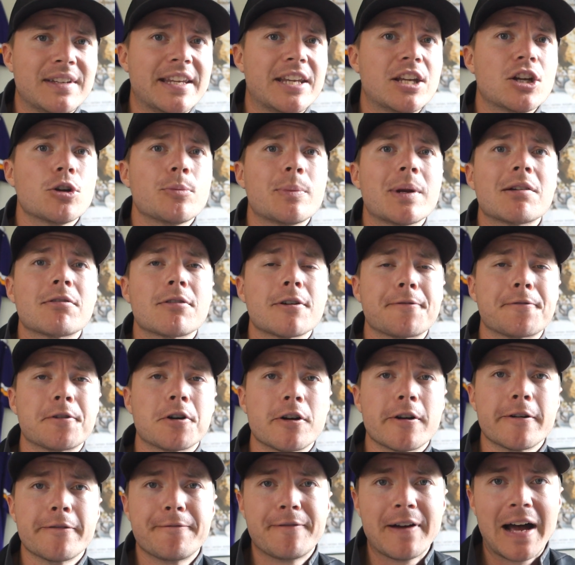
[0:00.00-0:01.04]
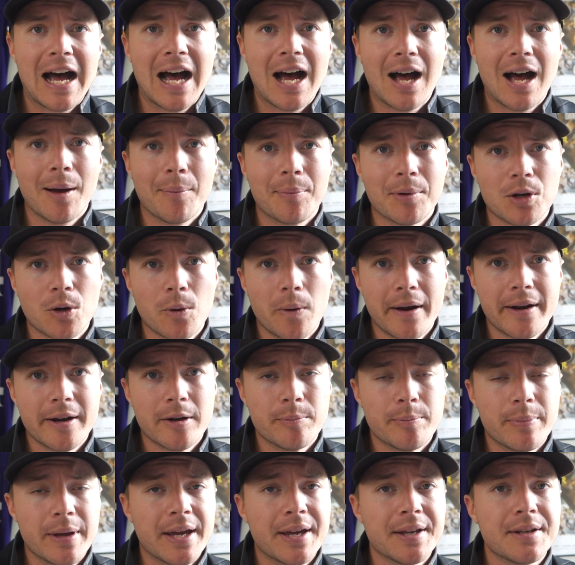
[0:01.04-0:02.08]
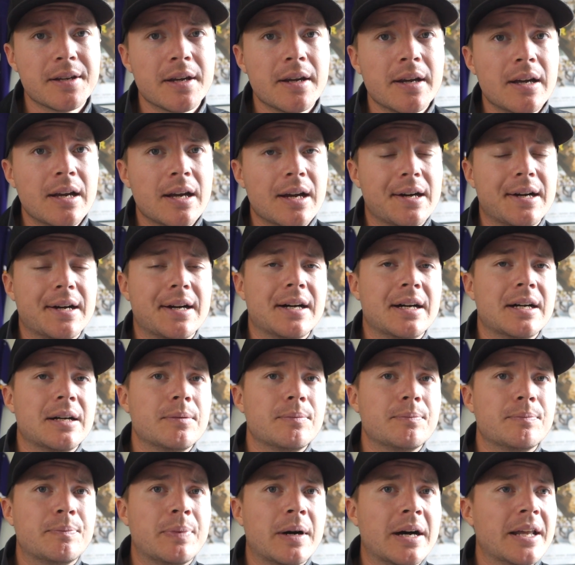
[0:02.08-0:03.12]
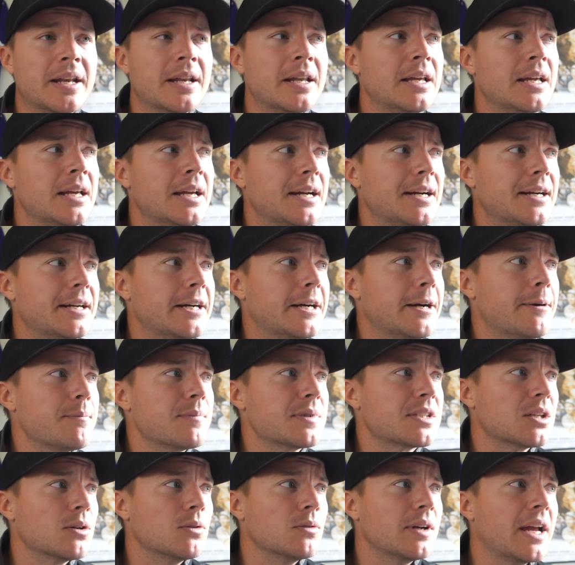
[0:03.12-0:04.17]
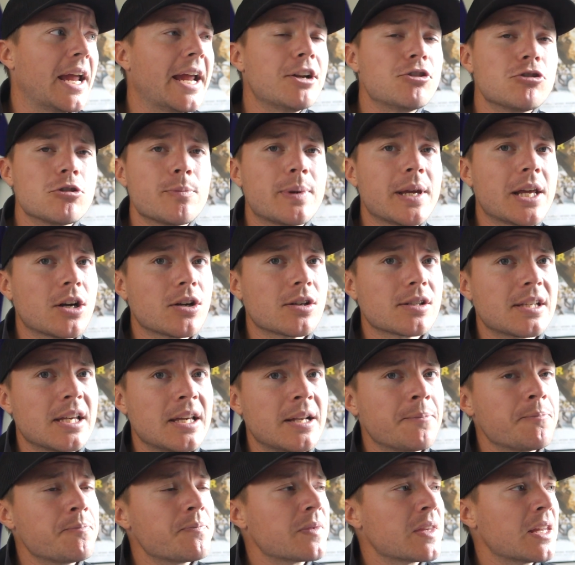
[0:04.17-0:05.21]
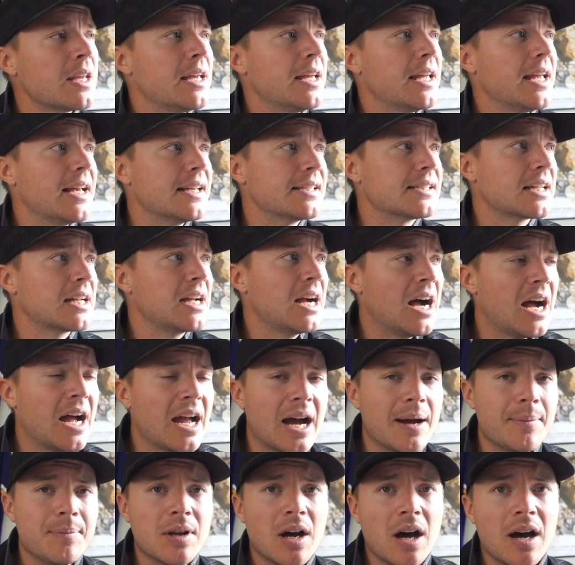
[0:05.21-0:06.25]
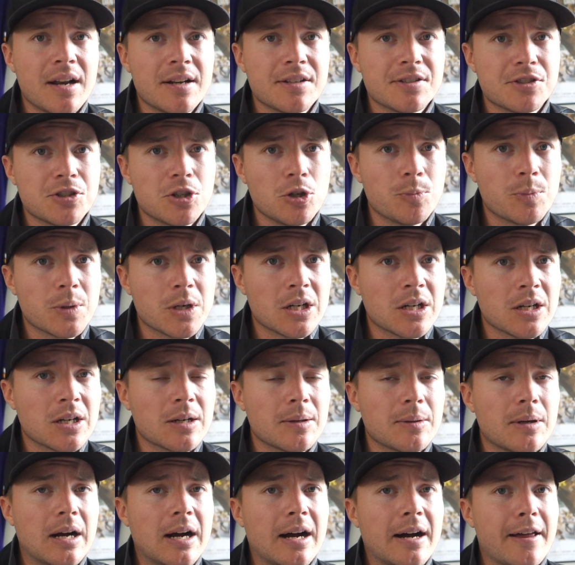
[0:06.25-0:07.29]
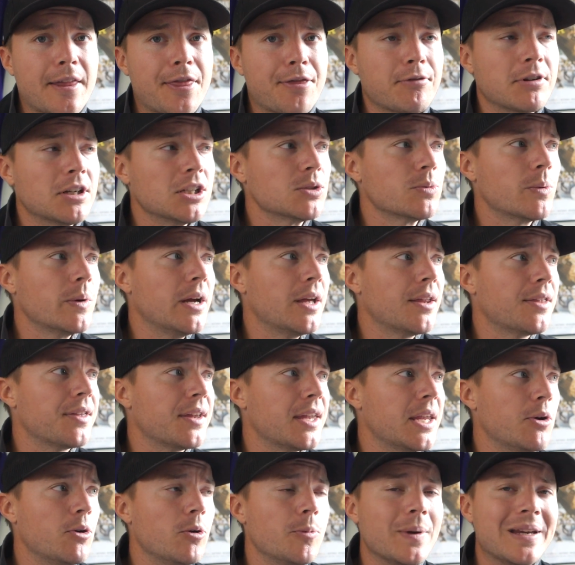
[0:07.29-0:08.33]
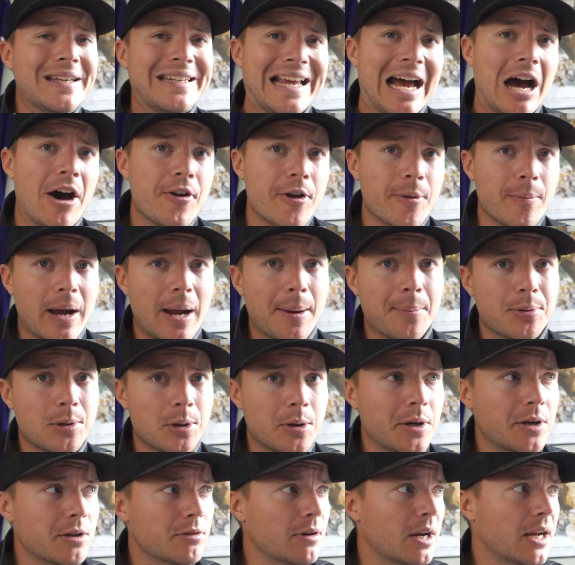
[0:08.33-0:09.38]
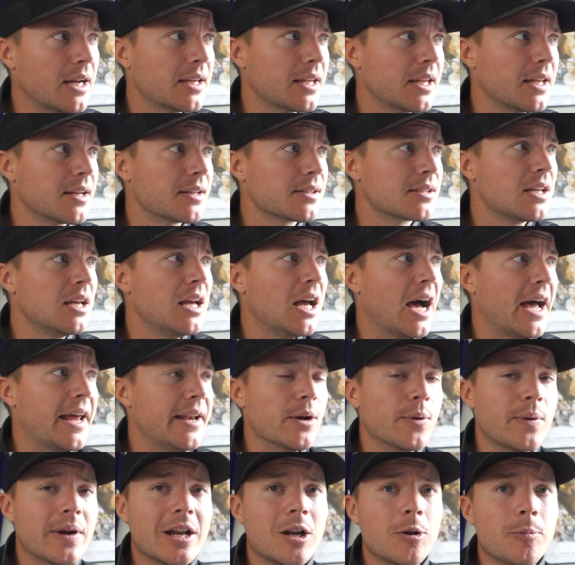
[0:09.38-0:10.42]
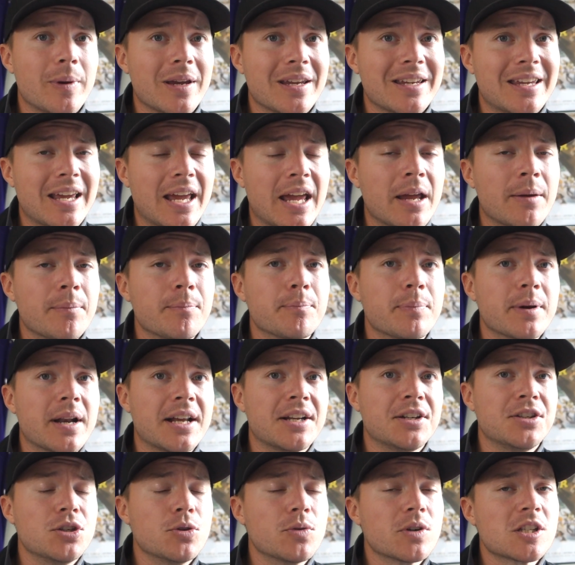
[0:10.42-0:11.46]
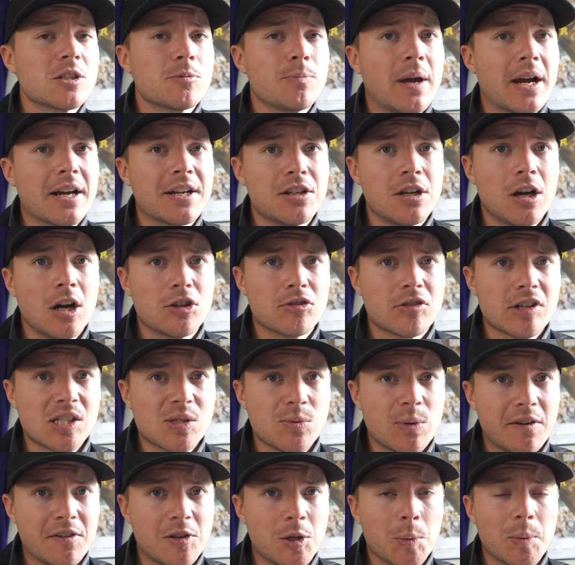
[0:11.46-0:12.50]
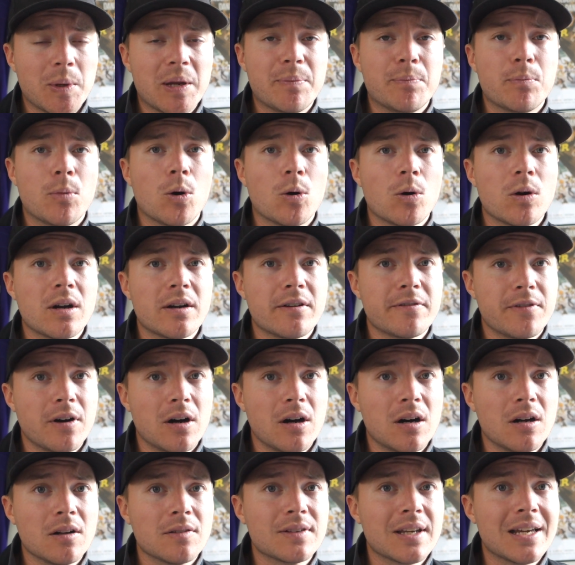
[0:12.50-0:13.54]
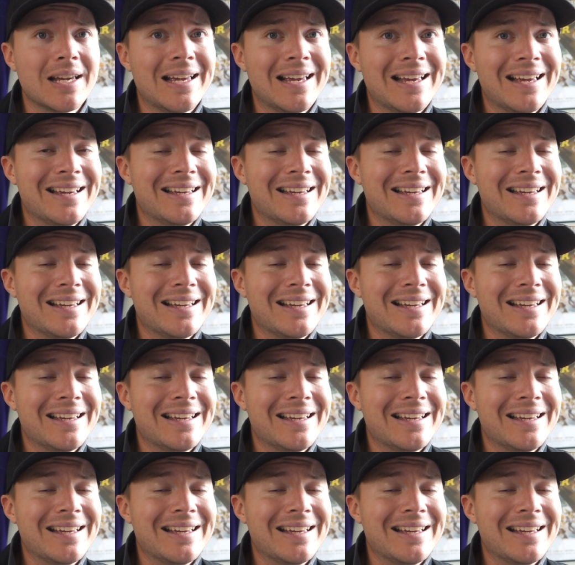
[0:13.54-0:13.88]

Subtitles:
hear me refer to FAAB quite a bit. So Adrian Peterson is a guy I'm not super thrilled with. He would be down in my priority rankings. I know he had a big game, but I do expect DeAndre Swift to be more involved.